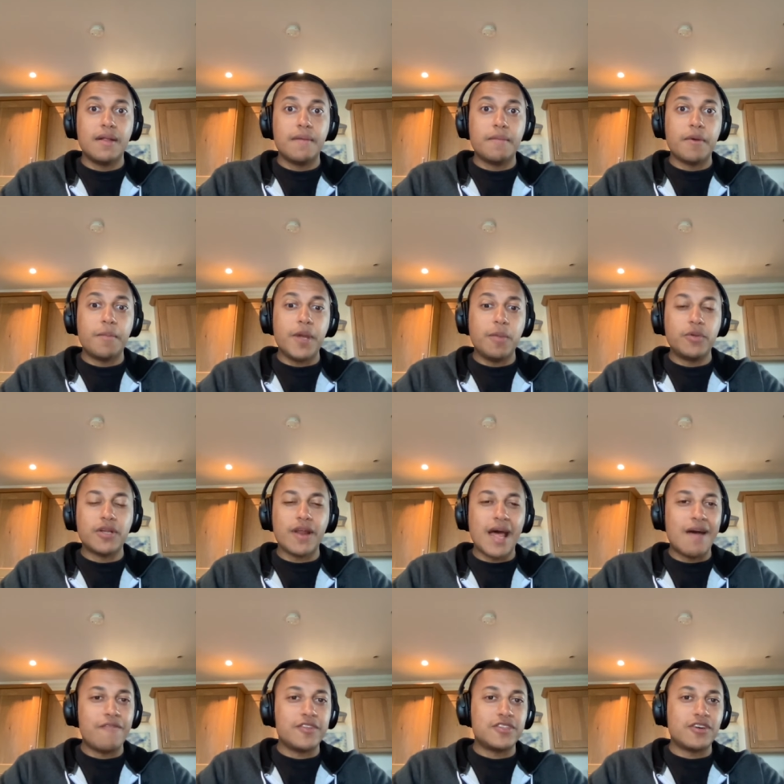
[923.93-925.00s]
But people don't
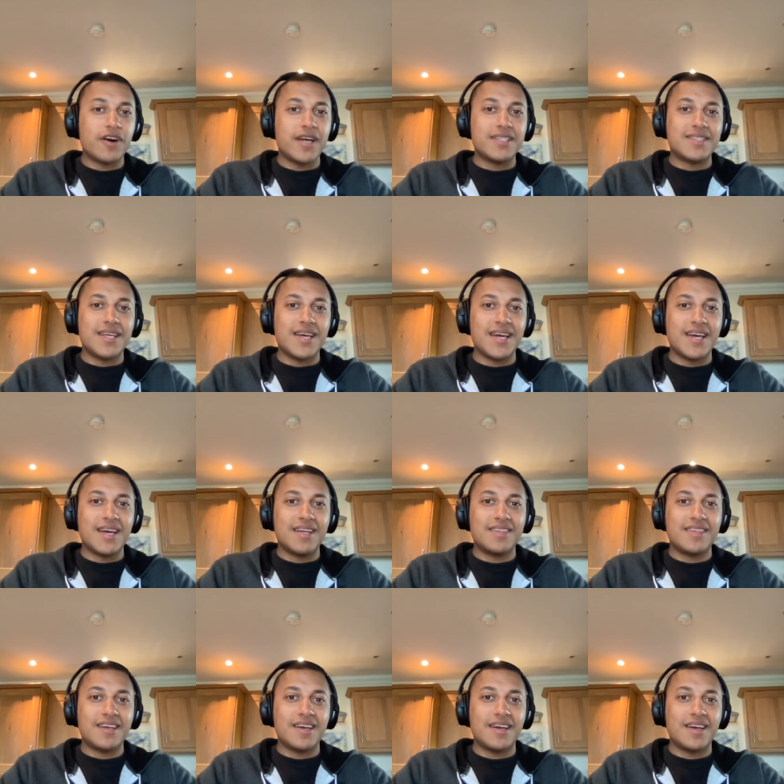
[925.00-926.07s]
advertise their
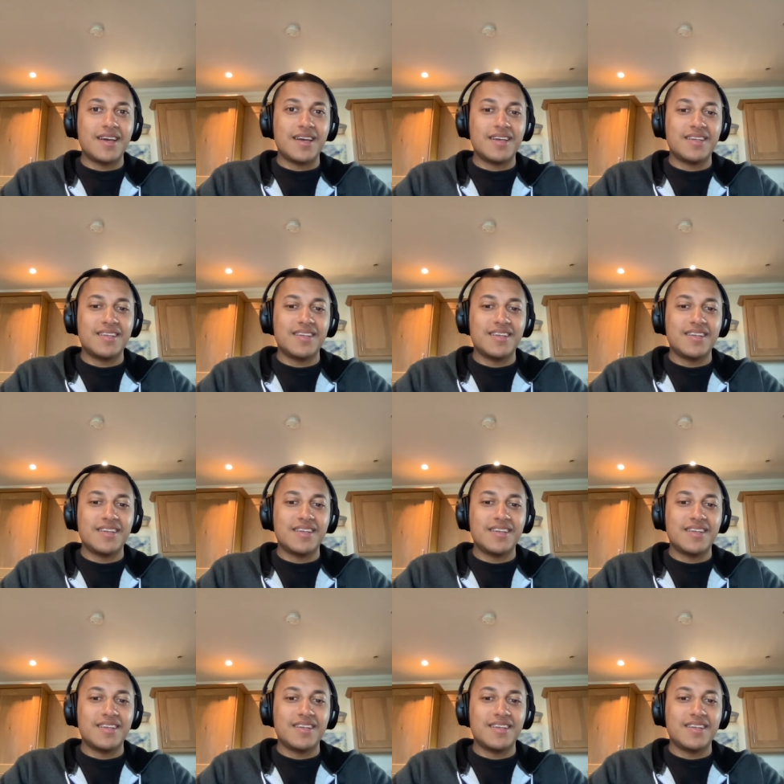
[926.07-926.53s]
their